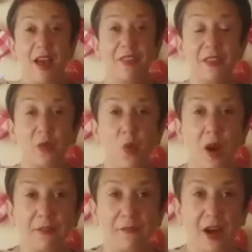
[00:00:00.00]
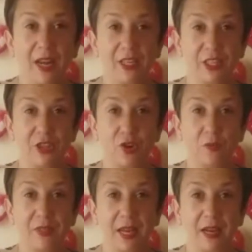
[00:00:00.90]
I think the Wi-Fi just
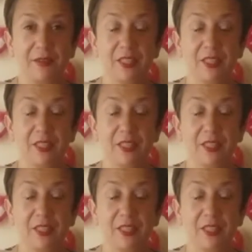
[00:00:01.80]
dropped out,